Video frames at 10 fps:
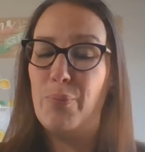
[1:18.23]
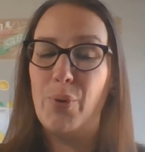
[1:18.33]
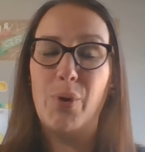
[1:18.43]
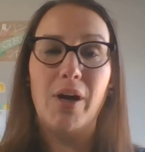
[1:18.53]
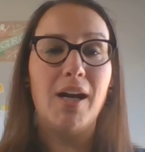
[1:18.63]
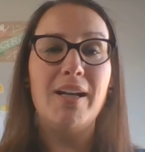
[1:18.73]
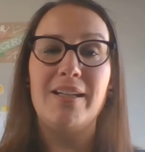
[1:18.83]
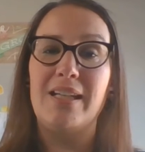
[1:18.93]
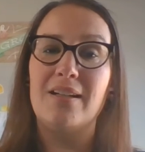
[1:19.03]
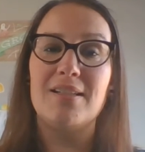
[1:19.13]
Poor,
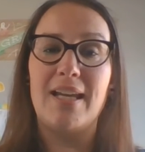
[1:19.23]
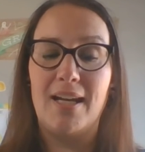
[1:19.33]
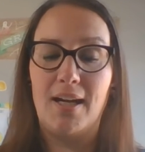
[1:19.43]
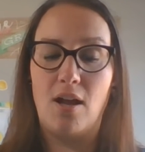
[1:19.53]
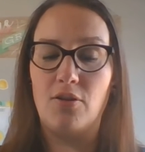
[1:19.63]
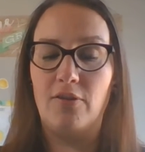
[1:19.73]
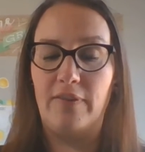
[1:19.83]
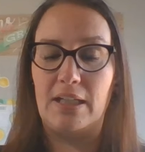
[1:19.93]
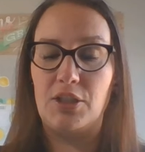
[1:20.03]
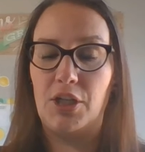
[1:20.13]
nearsighted Uncle
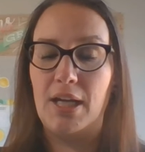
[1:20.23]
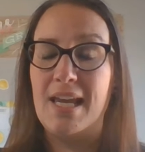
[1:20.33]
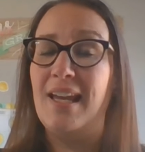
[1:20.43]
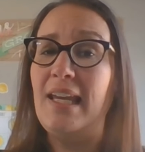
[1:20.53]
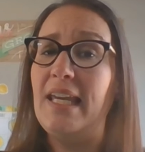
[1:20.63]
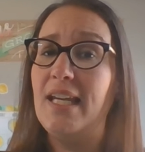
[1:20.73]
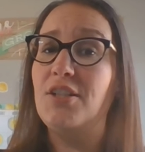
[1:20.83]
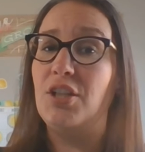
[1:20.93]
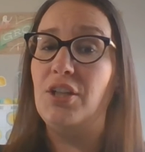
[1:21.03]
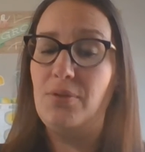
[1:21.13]
Victor. He
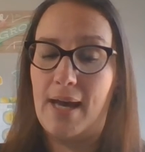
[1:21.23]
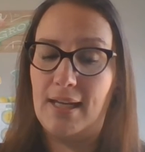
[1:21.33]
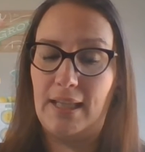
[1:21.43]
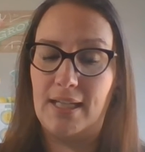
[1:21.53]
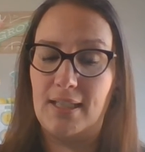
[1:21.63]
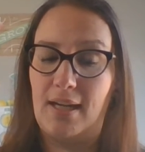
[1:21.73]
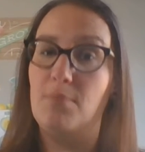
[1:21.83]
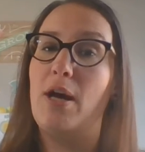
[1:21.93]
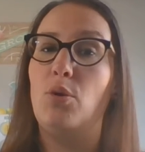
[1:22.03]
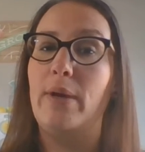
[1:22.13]
too had landed in a
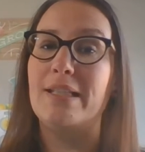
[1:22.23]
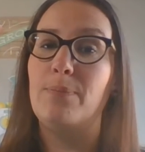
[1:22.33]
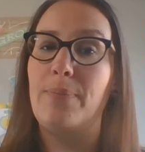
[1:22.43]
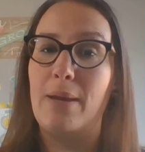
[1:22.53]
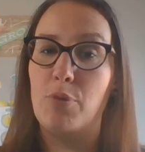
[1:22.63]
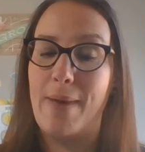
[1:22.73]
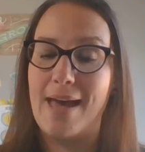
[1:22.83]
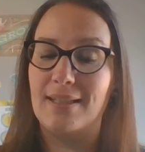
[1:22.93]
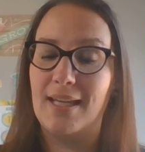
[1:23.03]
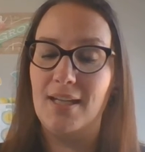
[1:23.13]
metal wastepaper
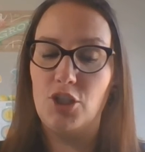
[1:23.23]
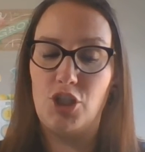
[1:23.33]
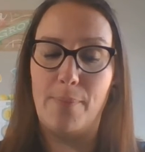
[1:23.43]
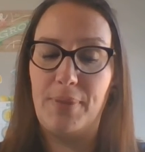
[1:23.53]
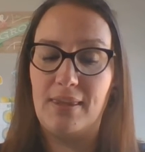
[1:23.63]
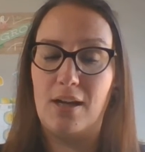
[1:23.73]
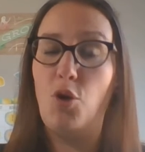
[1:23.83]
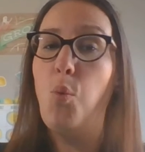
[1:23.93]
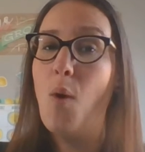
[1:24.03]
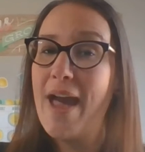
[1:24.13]
basket, jumping there
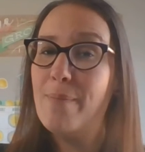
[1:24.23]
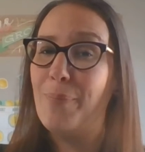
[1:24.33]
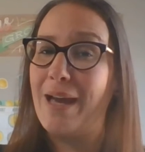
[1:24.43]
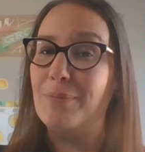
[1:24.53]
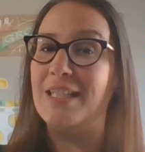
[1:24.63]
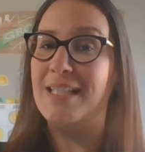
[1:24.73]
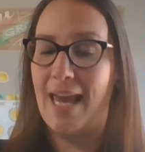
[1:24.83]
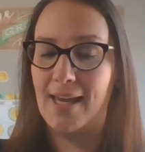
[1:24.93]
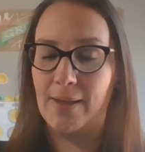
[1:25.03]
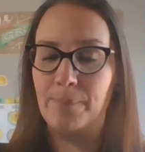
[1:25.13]
quite by
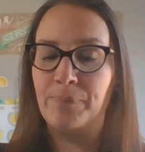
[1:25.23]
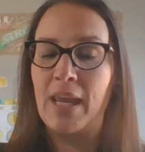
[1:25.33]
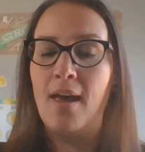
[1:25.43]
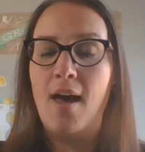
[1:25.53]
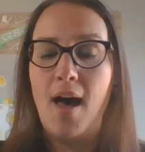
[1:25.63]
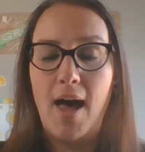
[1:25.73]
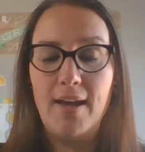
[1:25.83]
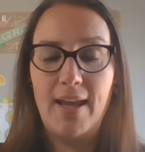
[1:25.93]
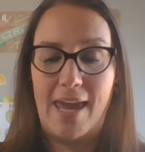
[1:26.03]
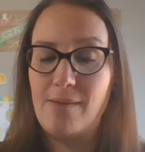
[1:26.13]
mistake.
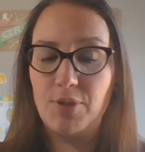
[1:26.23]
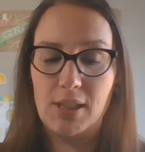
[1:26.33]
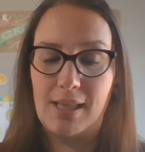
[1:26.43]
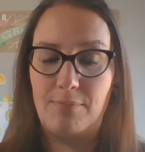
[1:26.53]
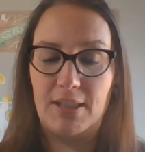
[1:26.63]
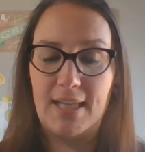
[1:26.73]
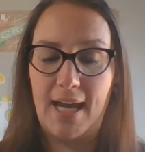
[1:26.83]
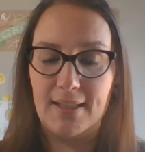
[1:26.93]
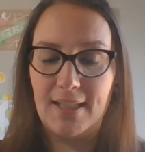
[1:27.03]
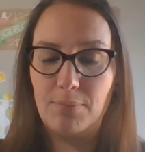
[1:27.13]
Unable to climb the
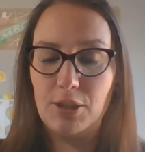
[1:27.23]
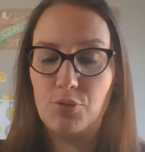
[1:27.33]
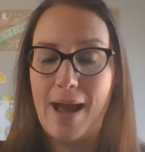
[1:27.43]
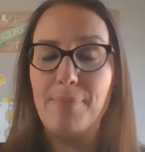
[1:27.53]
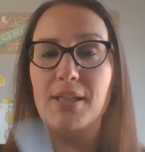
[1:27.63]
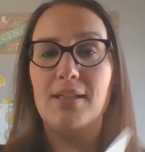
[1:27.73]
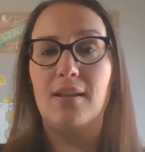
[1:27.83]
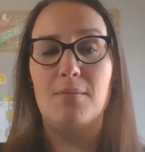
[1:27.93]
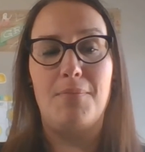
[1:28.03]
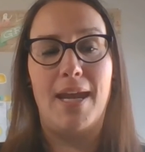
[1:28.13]
sides, he had been trapped
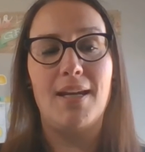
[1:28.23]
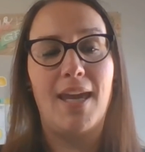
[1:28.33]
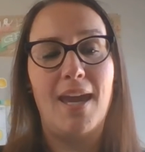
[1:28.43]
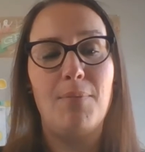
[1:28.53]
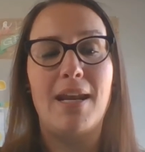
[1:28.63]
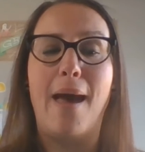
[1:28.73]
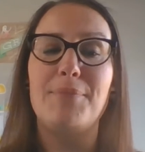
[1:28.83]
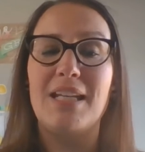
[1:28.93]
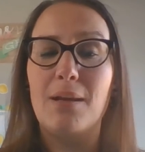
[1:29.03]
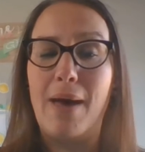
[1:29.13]
until the maid came and
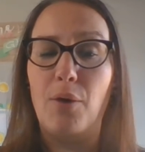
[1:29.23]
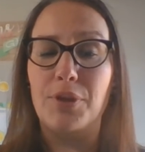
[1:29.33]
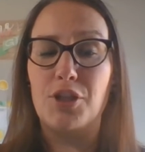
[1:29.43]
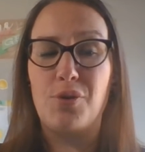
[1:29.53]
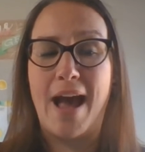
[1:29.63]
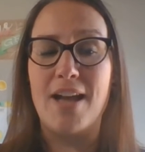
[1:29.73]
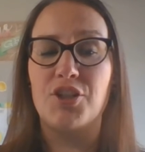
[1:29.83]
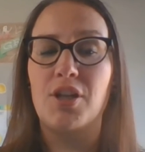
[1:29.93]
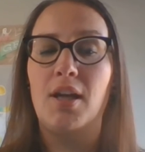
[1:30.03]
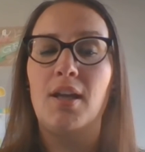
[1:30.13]
emptied him out with the trash.